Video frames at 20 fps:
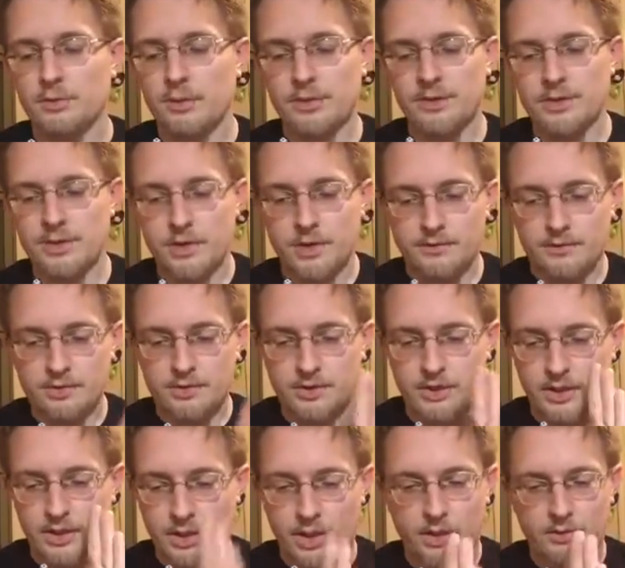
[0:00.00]
with the coverage
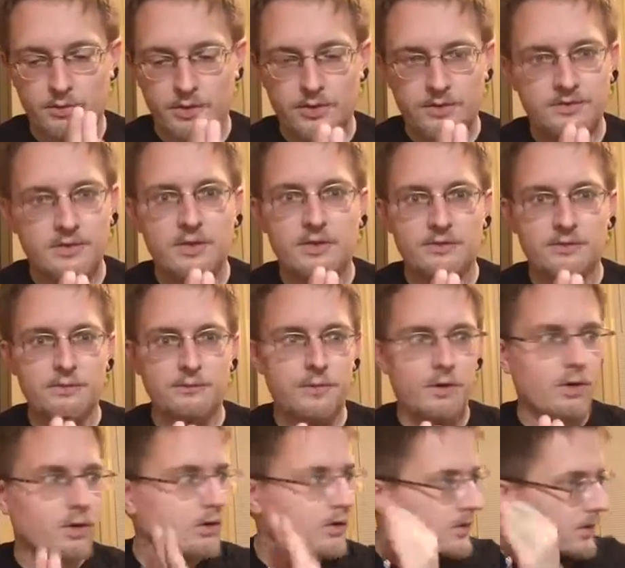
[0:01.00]
that Hot Rod is getting so
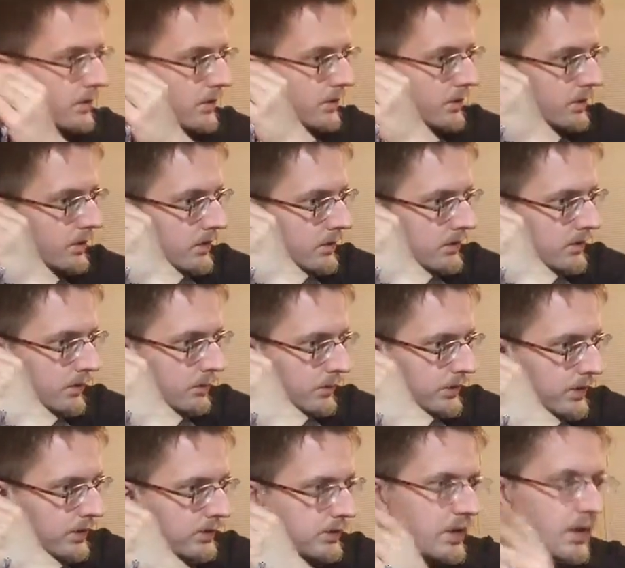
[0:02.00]
far, that
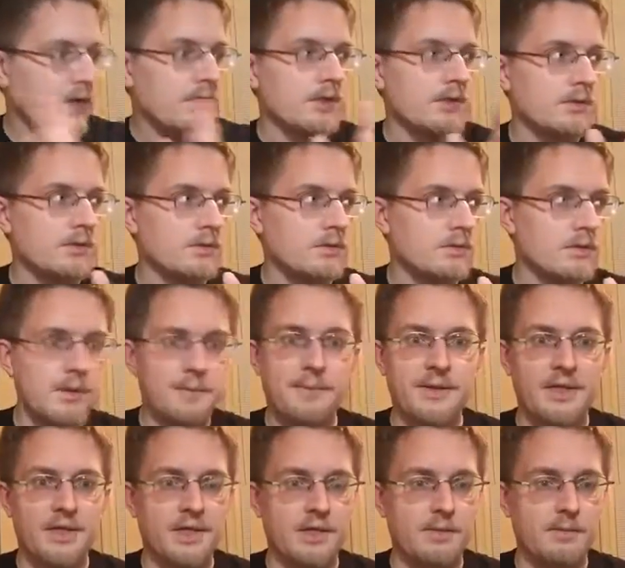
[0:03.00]
we are not
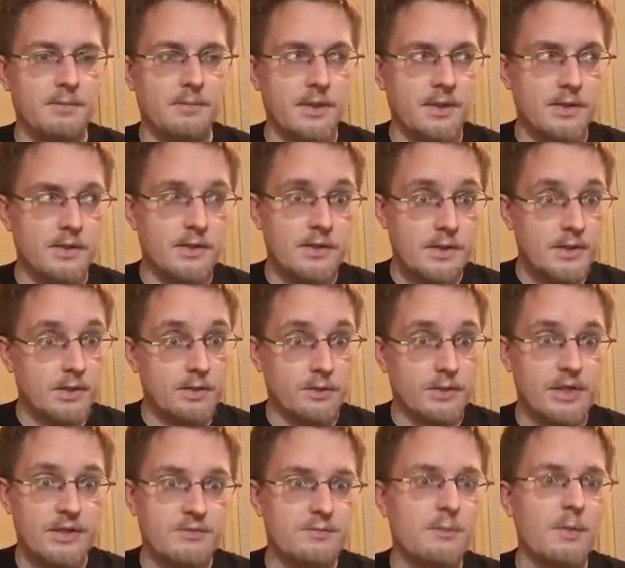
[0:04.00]
nitpicking him
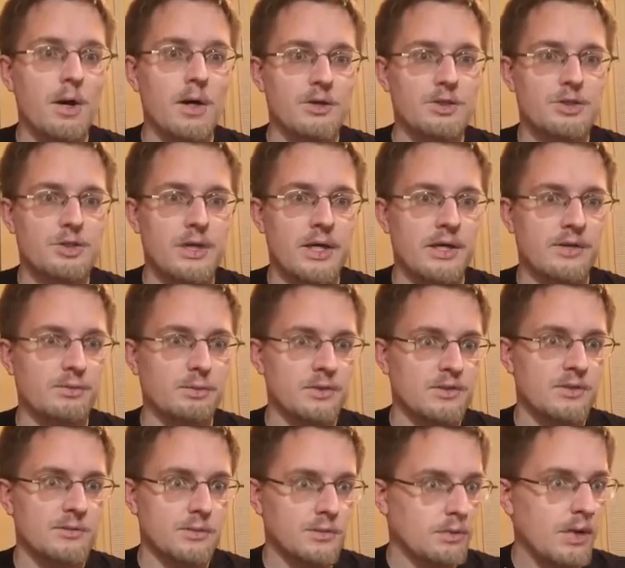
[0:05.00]
nearly as much as we
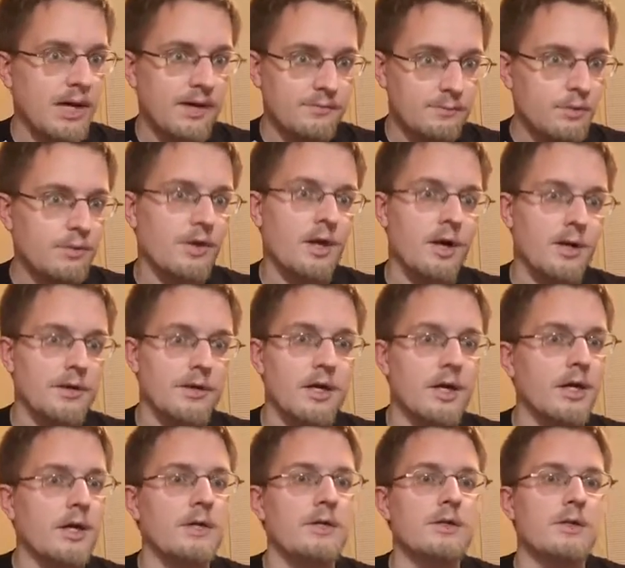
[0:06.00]
seem to have with
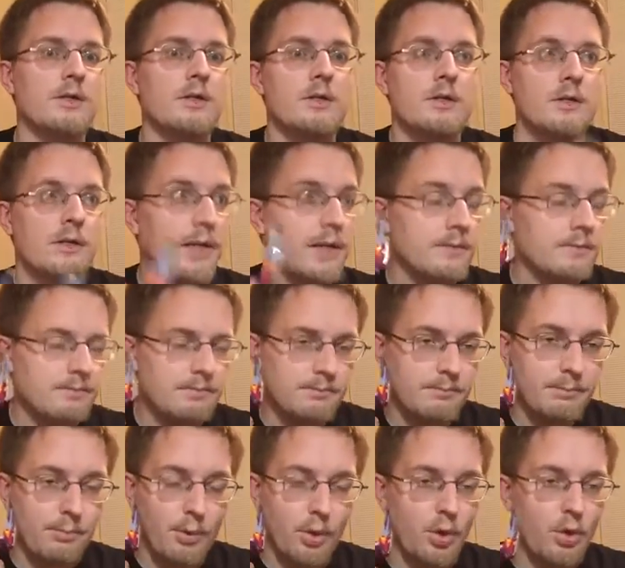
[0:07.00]
Ironhide.
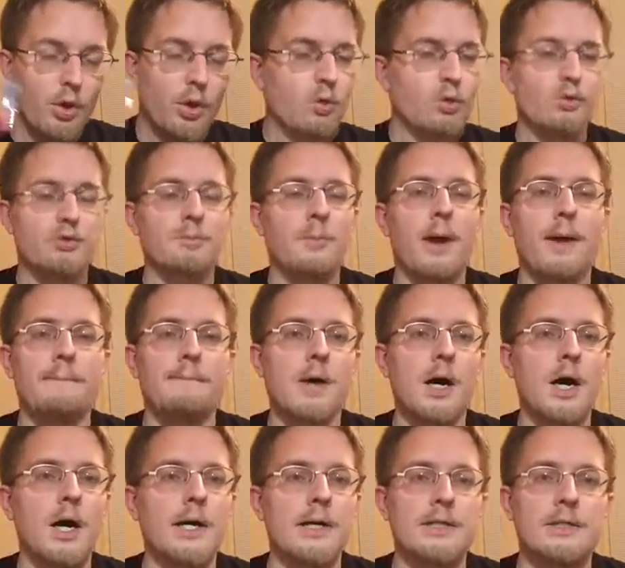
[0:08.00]
That blows my
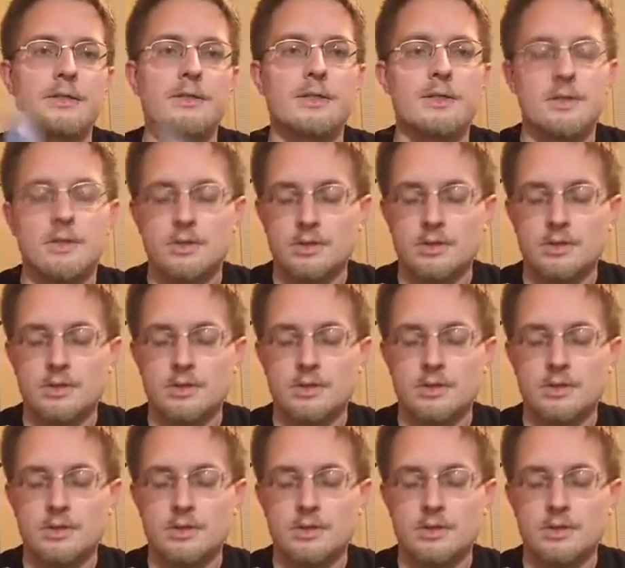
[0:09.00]
mind.